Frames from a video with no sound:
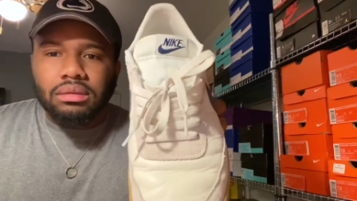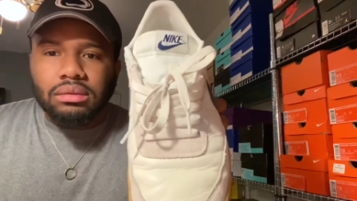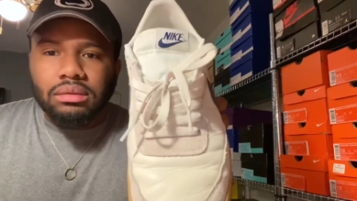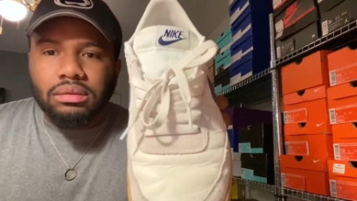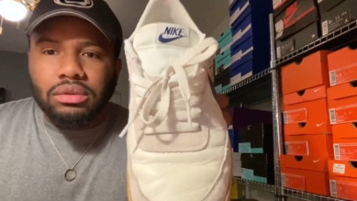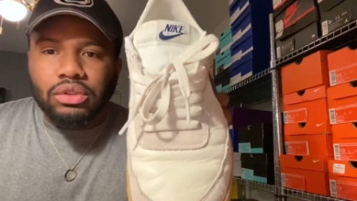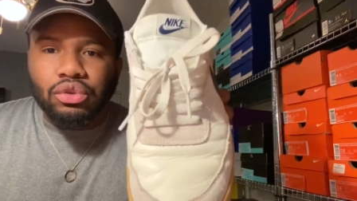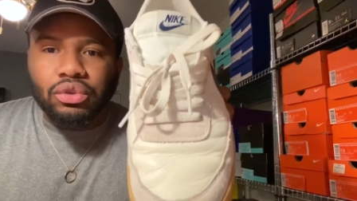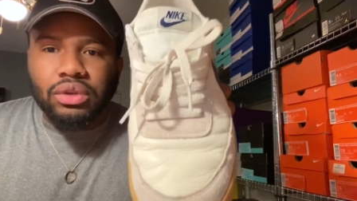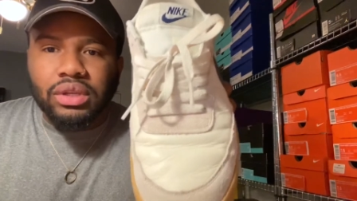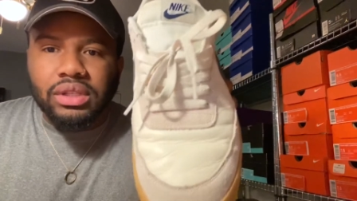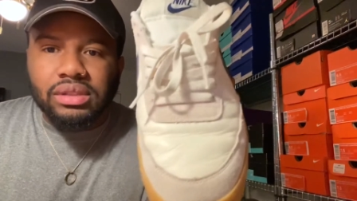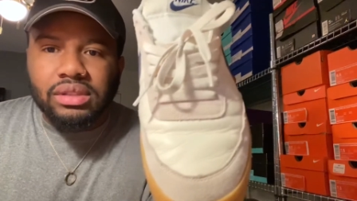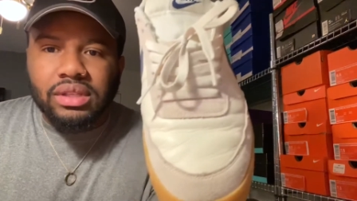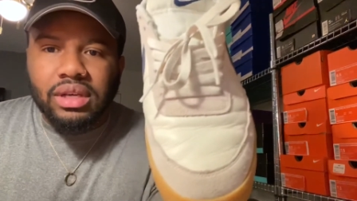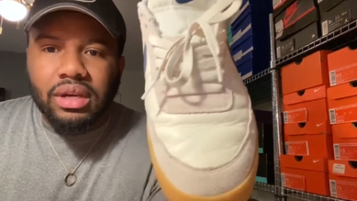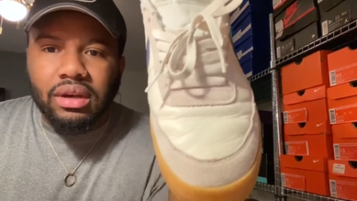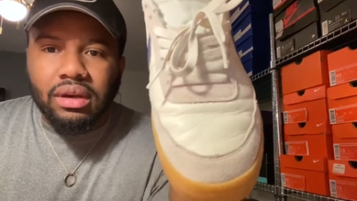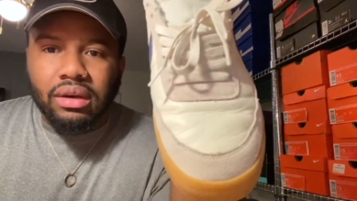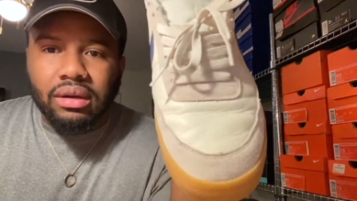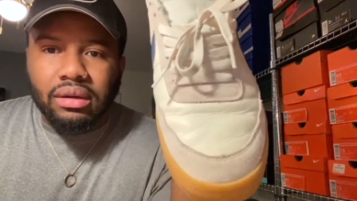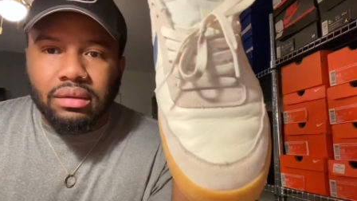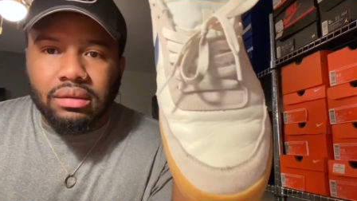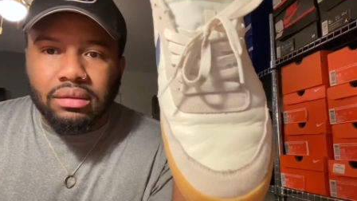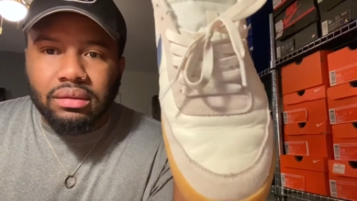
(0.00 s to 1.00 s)
You can
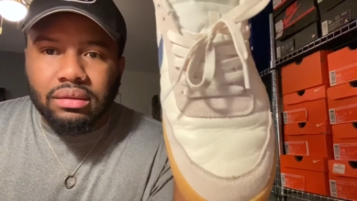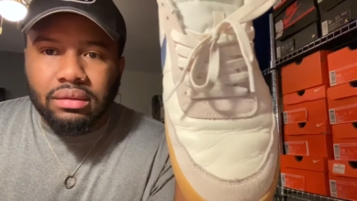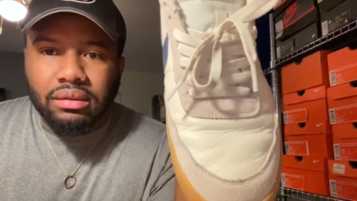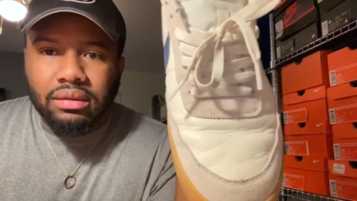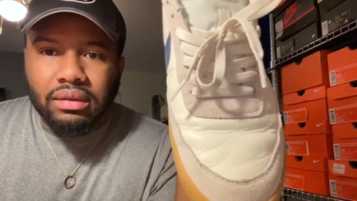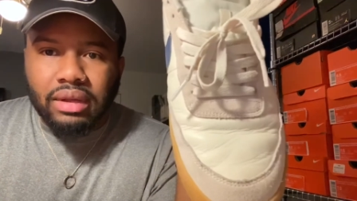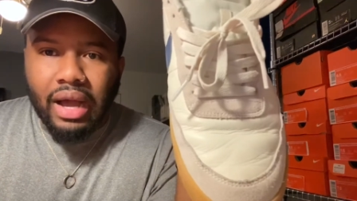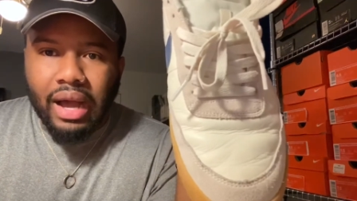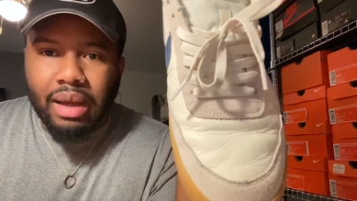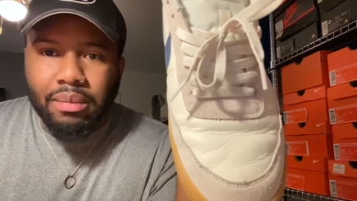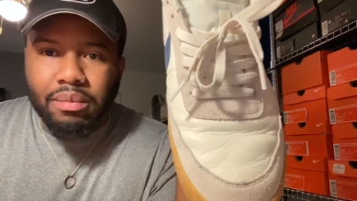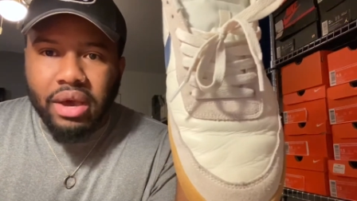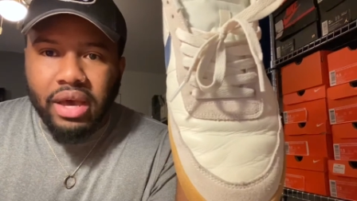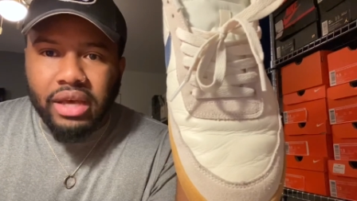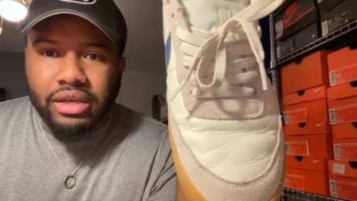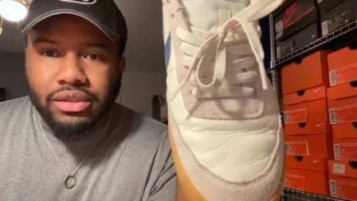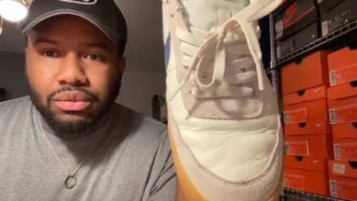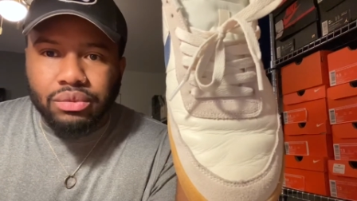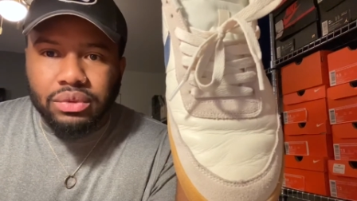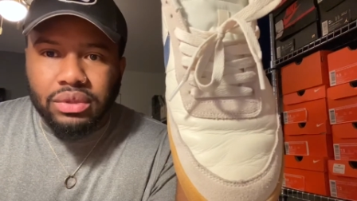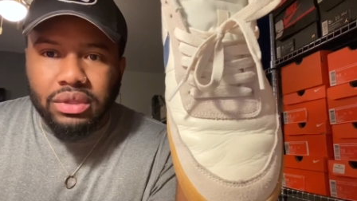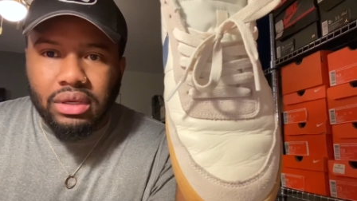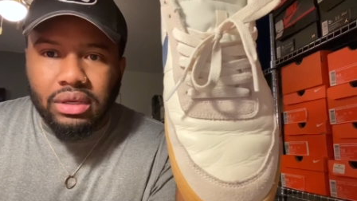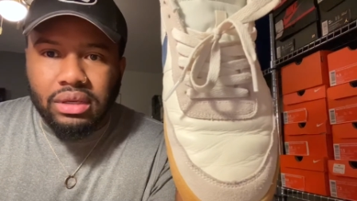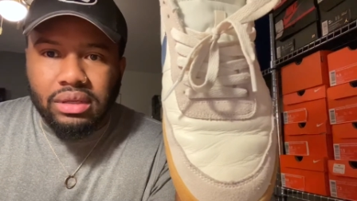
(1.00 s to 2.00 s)
tell I bangs
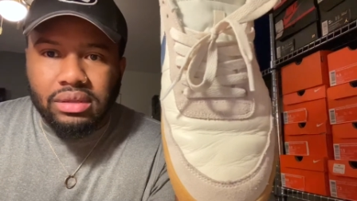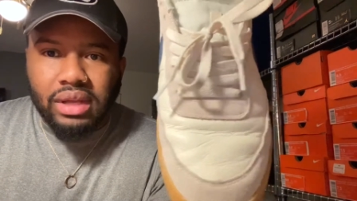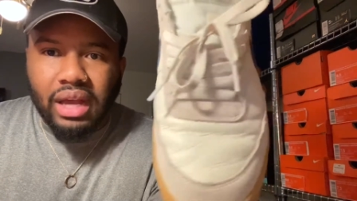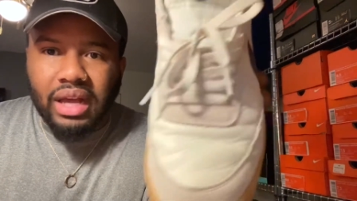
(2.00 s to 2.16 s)
with these.